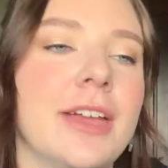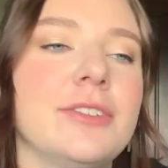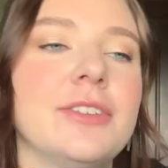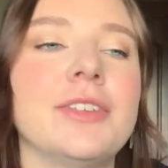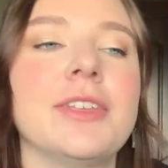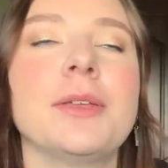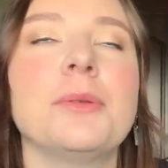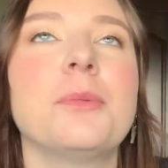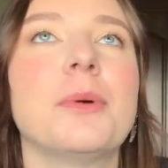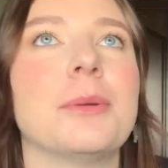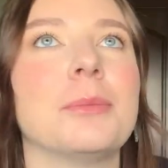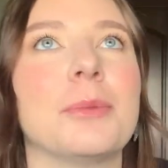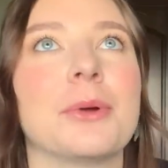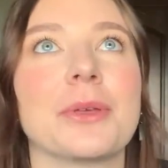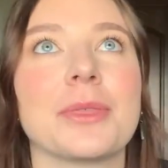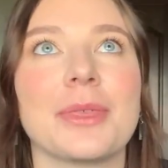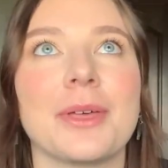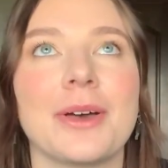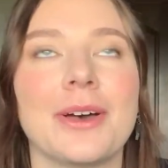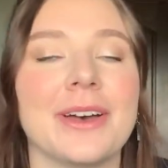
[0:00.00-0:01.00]
just had one more
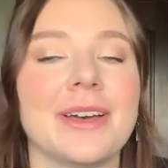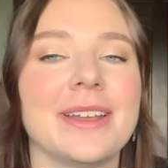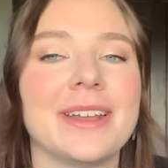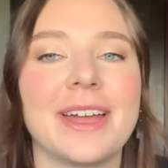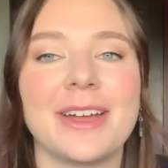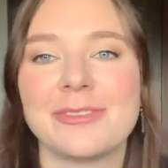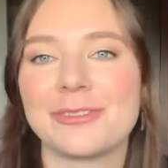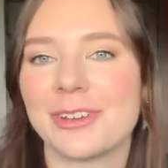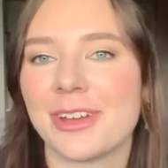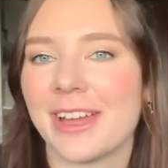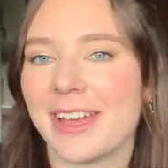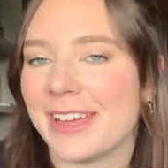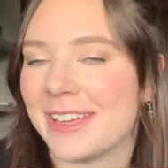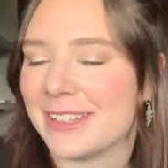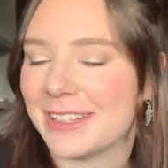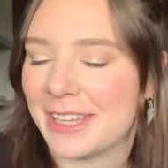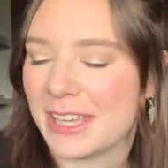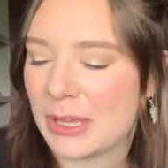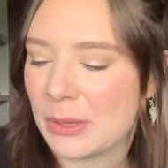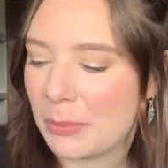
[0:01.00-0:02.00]
thought after I had
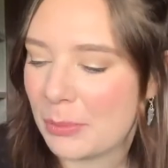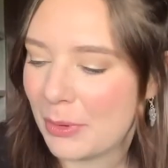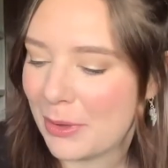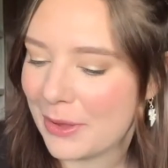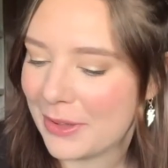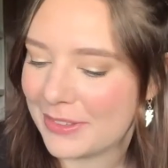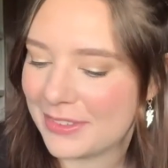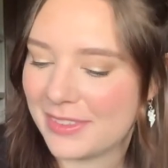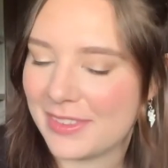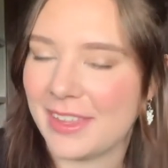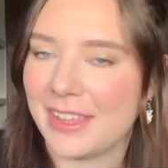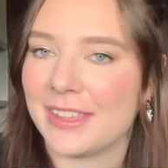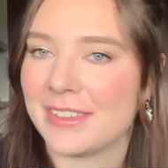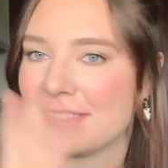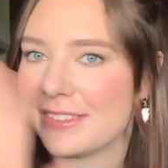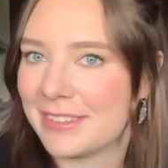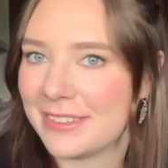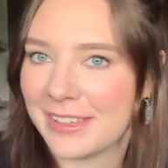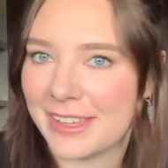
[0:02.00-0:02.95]
like paused this